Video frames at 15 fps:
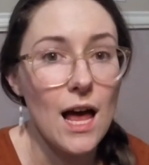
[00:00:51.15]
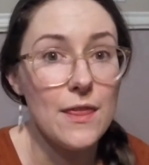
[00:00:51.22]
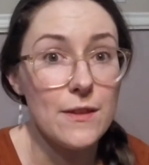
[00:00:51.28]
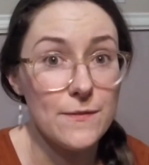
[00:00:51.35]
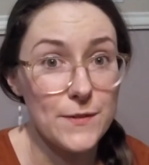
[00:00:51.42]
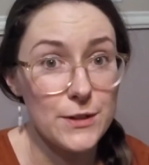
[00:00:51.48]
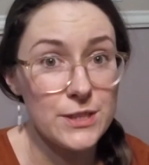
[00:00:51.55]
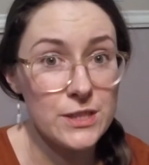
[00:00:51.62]
The
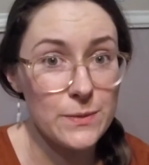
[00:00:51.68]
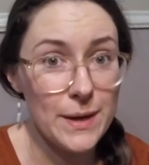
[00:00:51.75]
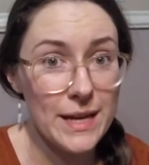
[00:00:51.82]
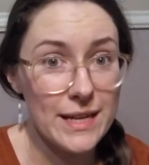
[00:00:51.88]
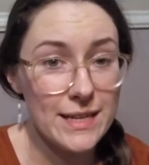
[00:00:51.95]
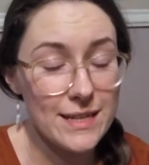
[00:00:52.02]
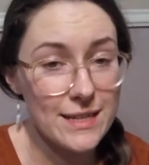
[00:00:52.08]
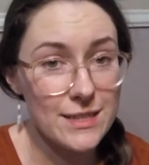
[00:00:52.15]
first way
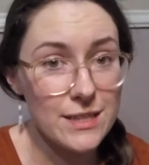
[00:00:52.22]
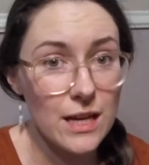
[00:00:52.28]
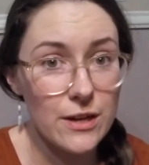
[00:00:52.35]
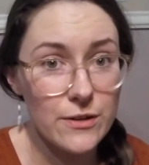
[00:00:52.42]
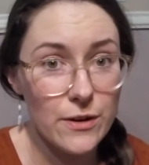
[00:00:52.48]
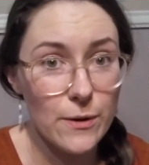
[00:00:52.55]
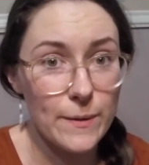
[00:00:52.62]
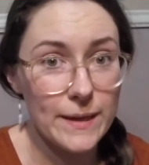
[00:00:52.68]
is
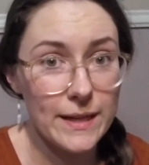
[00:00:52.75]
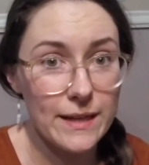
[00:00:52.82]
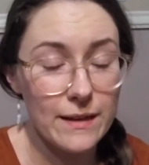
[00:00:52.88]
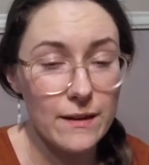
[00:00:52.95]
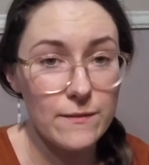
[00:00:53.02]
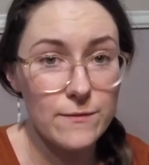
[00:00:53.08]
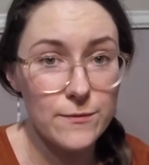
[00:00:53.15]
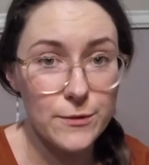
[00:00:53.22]

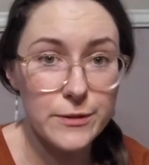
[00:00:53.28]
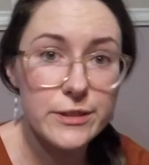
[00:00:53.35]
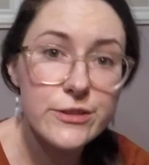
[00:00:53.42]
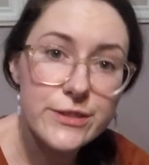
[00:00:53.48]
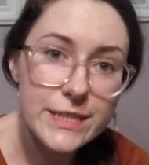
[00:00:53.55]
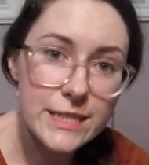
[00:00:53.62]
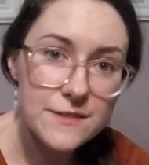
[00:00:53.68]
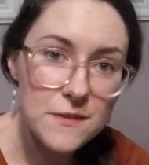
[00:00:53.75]
growing fruit
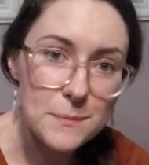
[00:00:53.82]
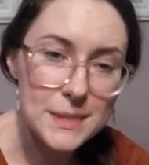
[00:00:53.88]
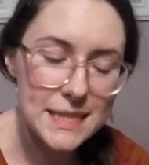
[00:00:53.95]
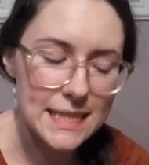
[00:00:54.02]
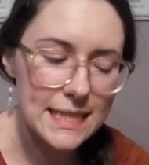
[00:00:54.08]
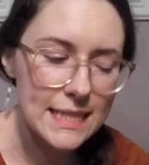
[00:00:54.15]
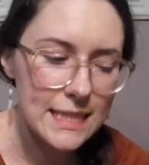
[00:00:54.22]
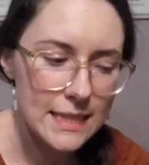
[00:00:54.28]
trees from
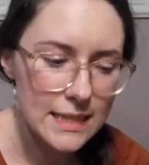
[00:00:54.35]
seed.